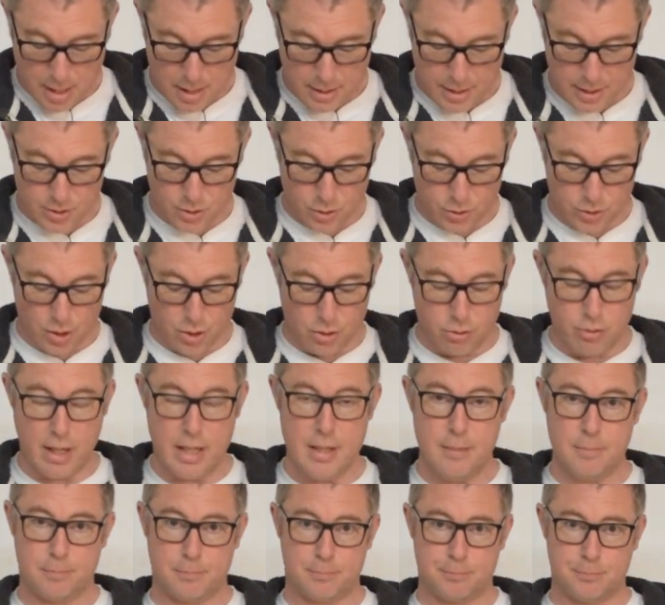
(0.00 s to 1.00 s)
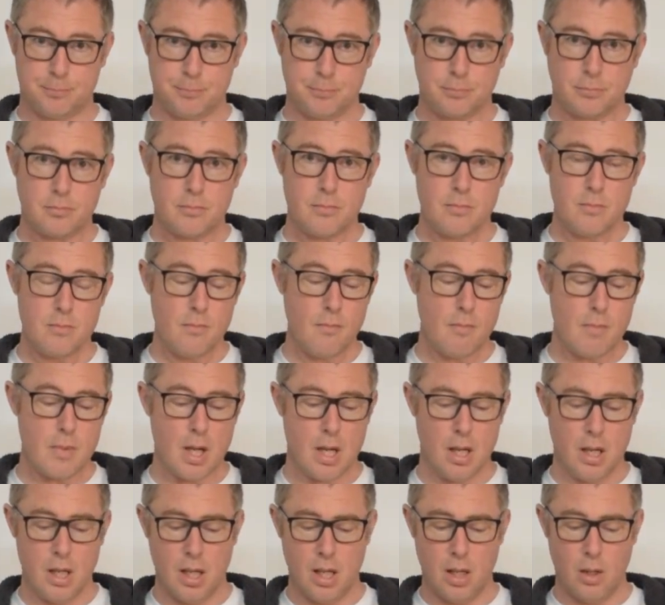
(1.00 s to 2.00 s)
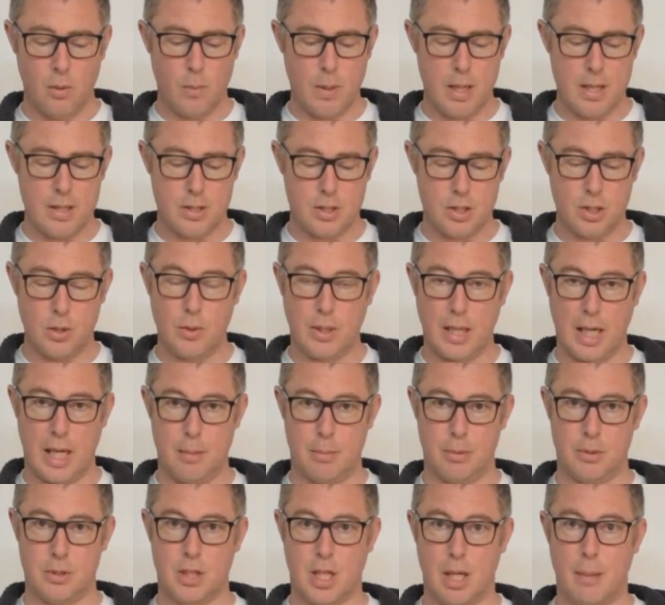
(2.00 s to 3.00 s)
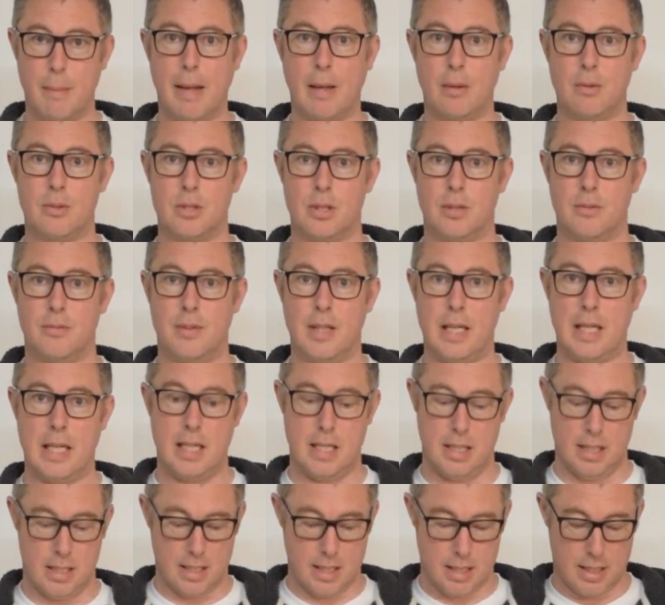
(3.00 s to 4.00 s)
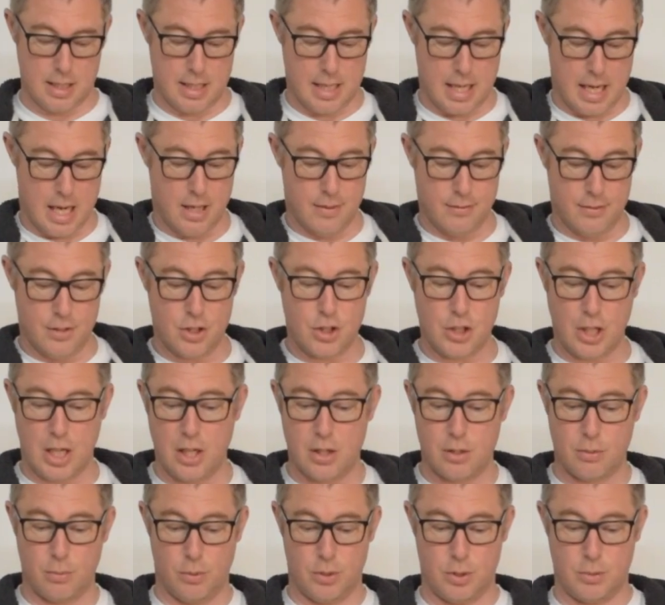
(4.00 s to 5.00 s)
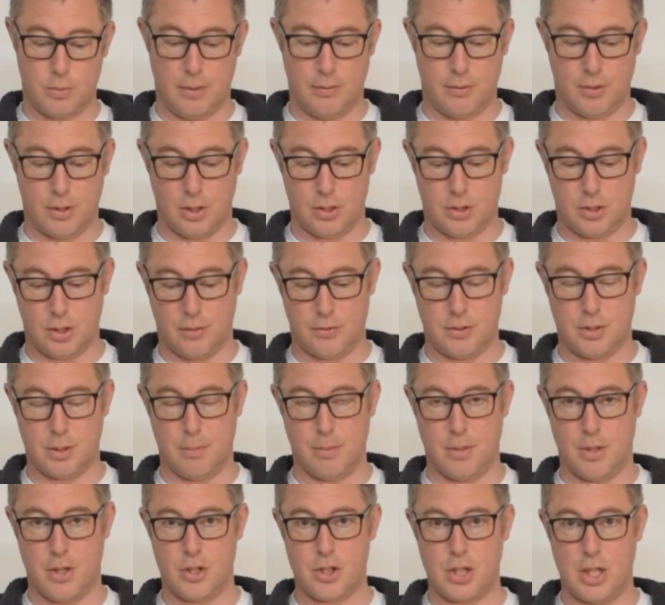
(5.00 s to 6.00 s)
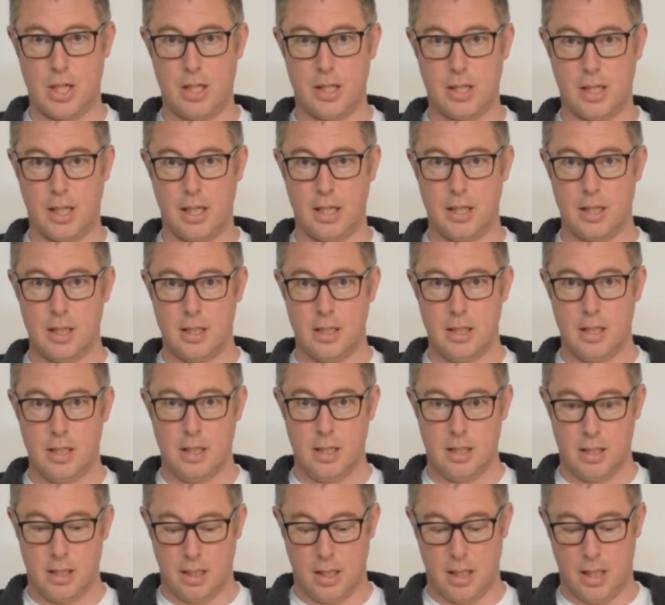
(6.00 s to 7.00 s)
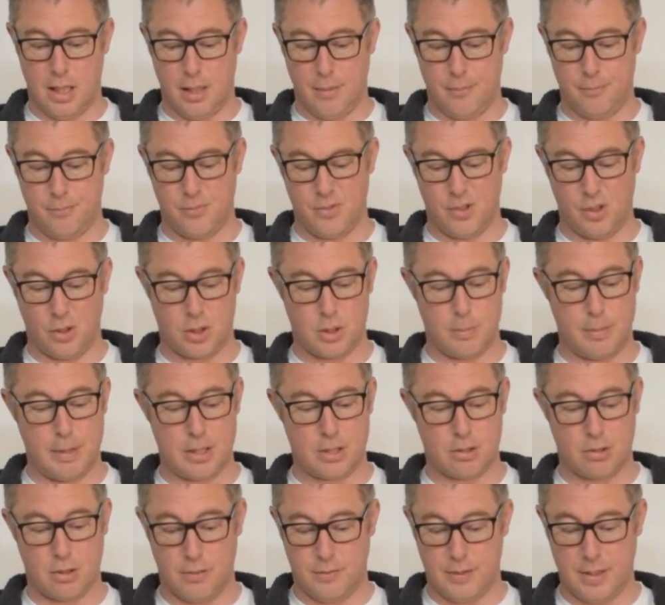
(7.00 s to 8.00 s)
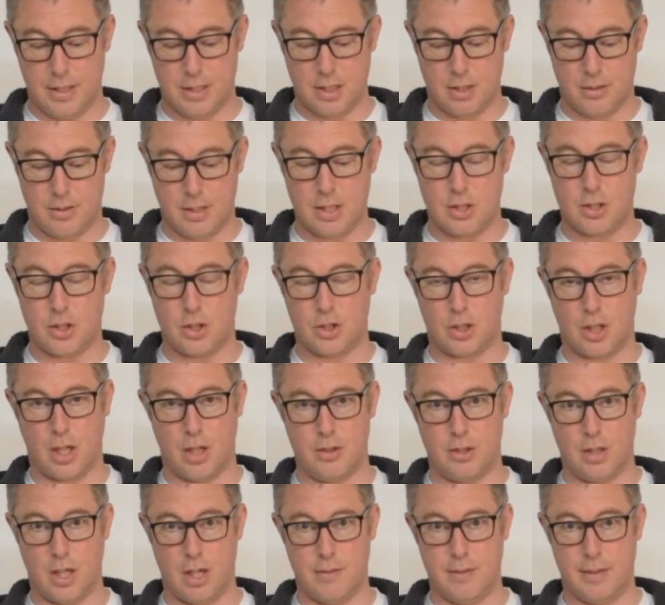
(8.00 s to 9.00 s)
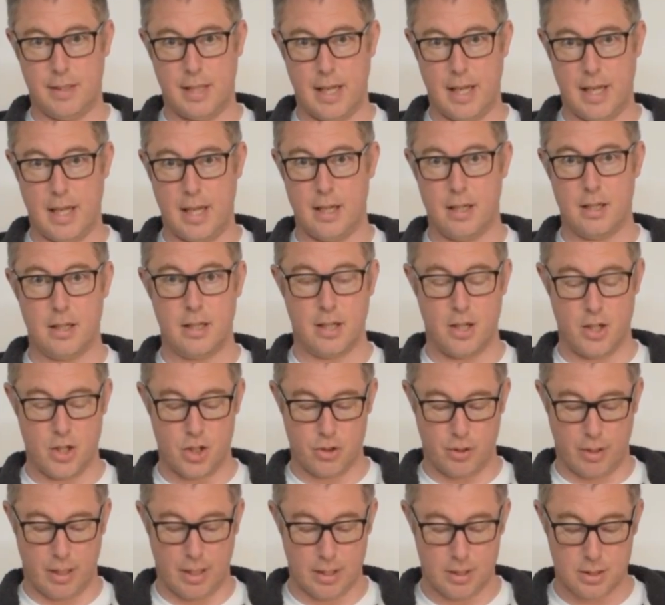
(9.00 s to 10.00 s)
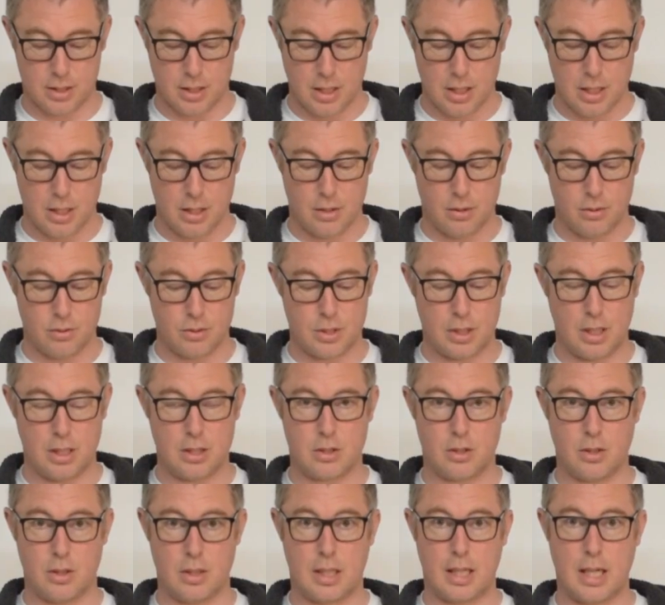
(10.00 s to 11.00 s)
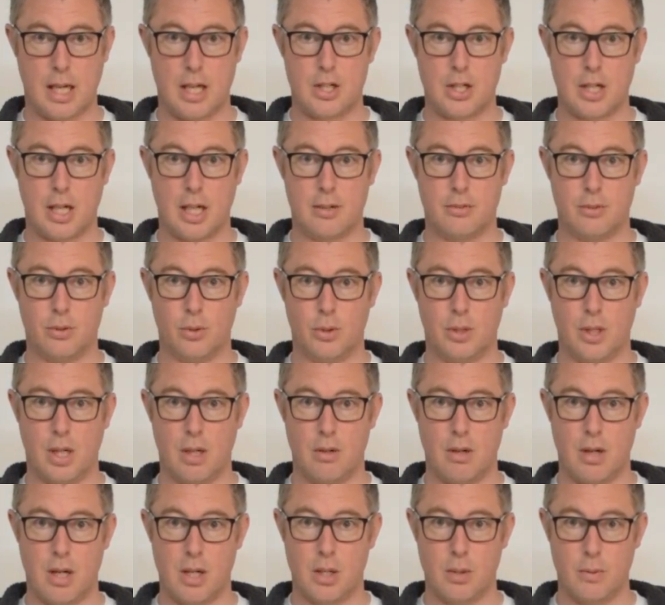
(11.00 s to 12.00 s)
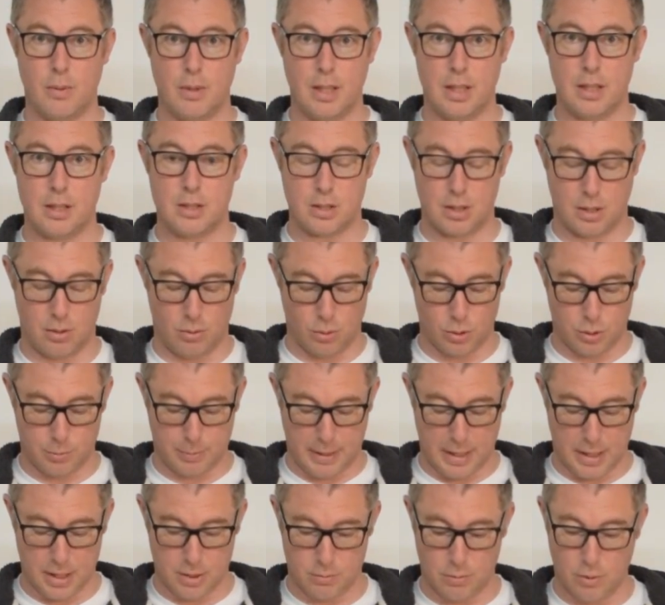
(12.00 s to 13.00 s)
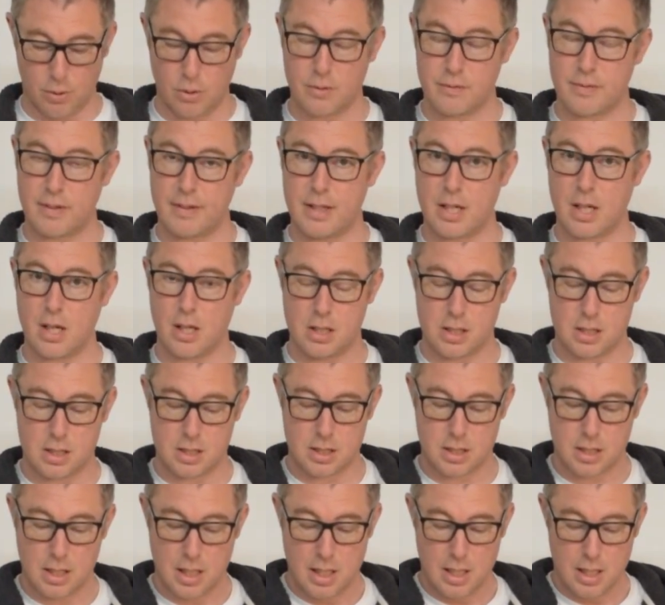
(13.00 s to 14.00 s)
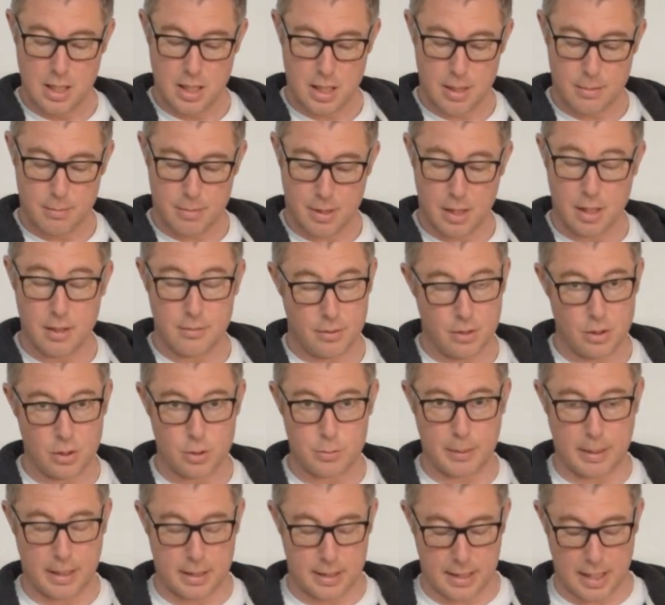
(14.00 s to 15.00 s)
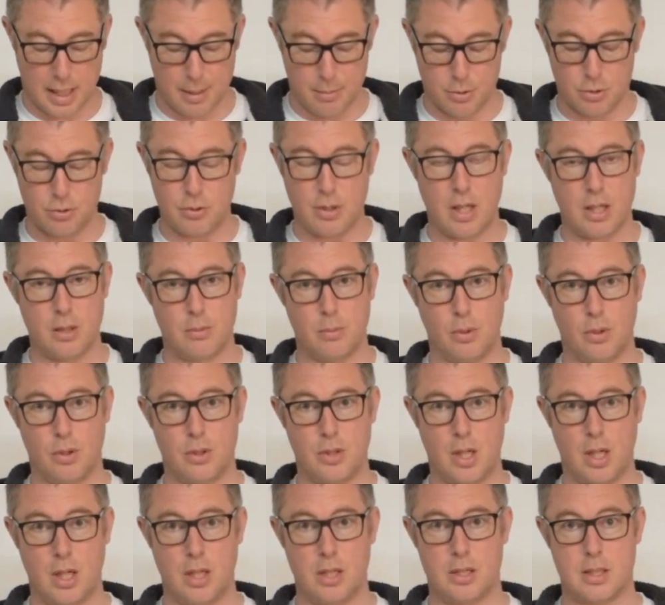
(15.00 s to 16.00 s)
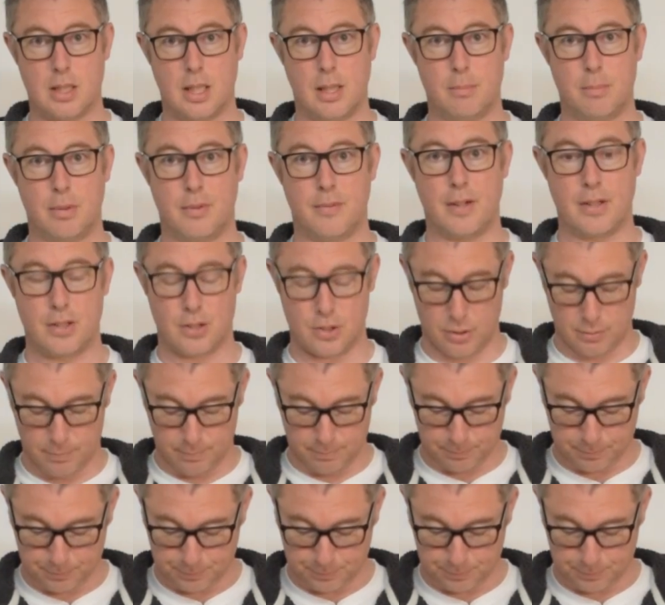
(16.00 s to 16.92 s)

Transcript: There's also grey, where the two cables come out of the end of the sheath once we've cut off some of the sheathing. Looks a bit scruffy, so this just goes over there and shrinks. You'll see it's got the KJF Audio logo on it, so your speakers will look very nice, and your speaker cables rather will look nice and professional.